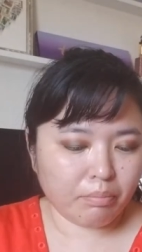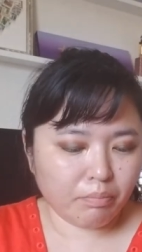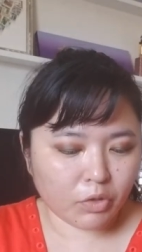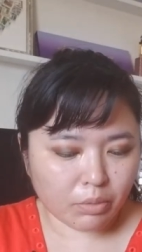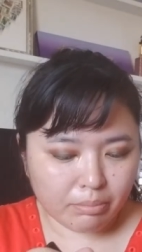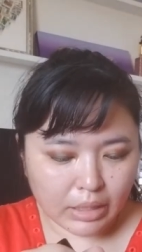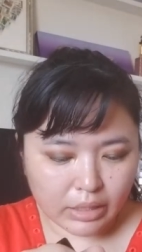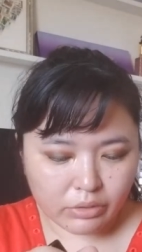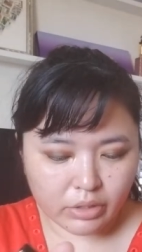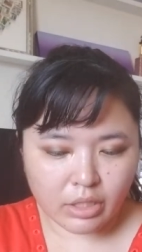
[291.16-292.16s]
your
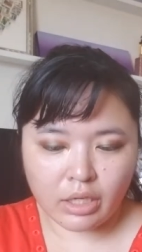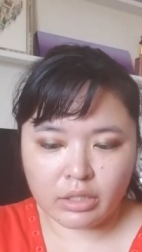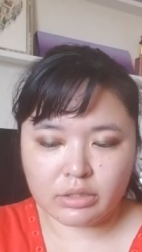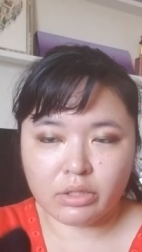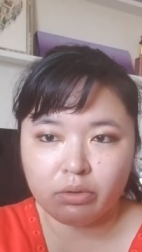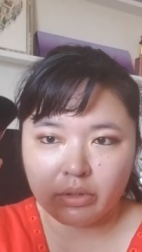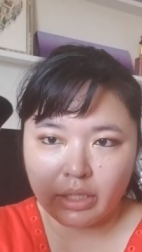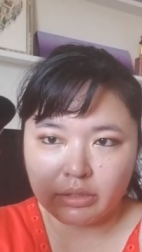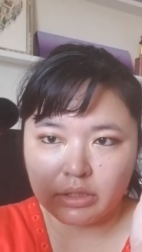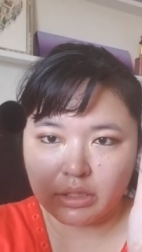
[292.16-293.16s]
money or not. So
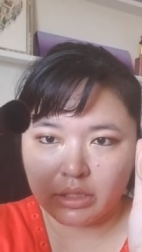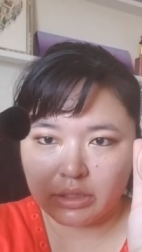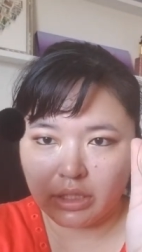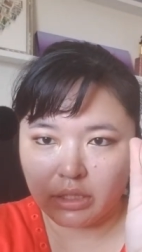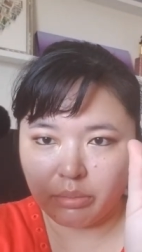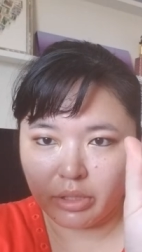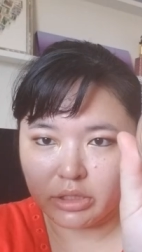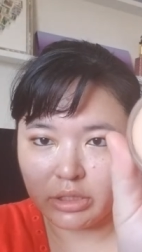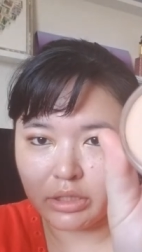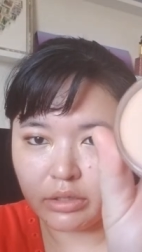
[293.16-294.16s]
yeah, just gonna take the
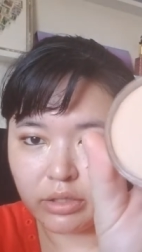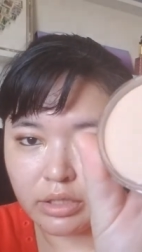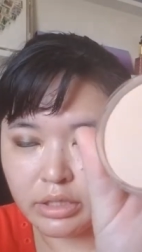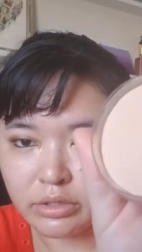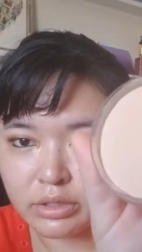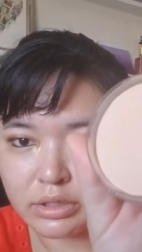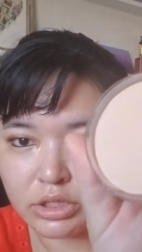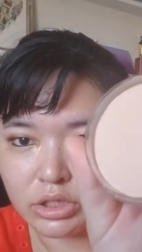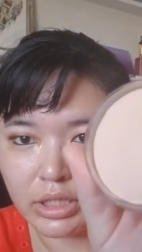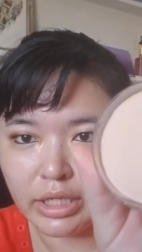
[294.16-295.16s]
brush here, and here is the
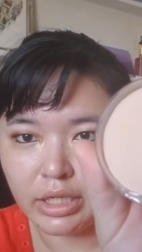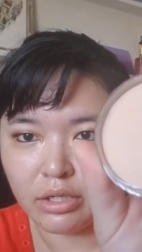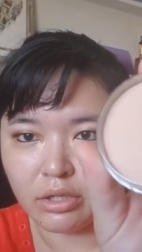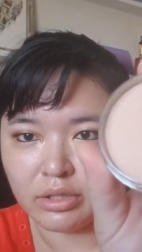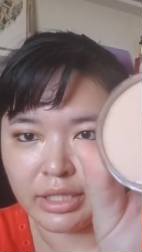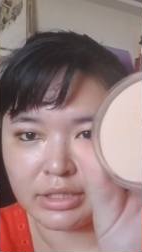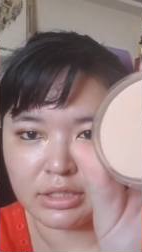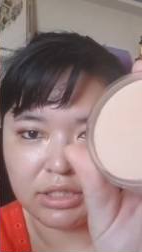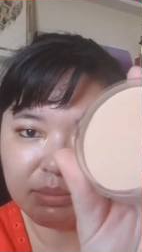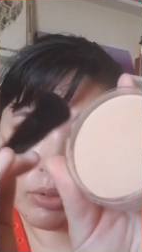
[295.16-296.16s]
shade, all nice
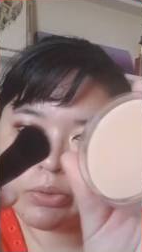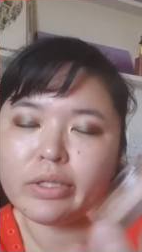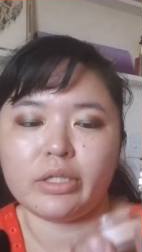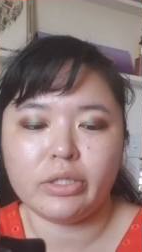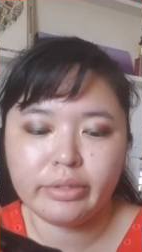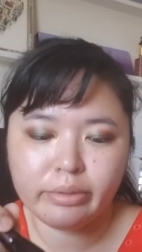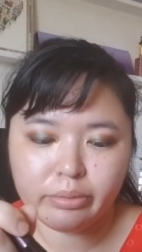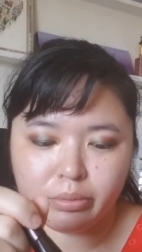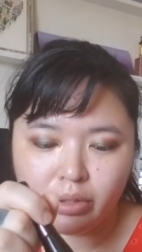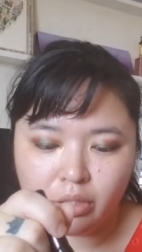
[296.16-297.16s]
and smooth and
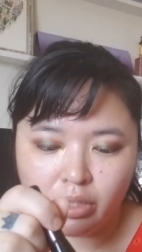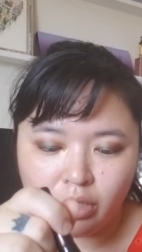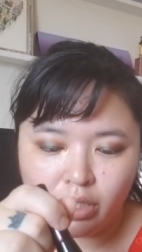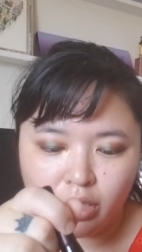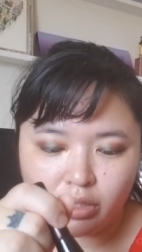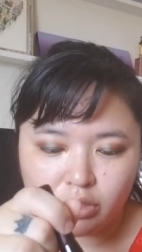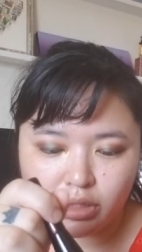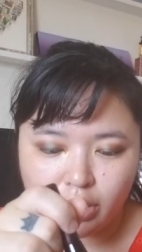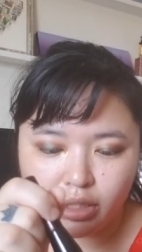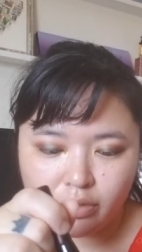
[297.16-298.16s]
new. Just
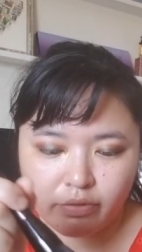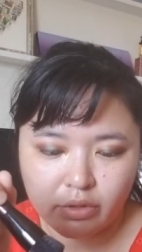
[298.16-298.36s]
kind of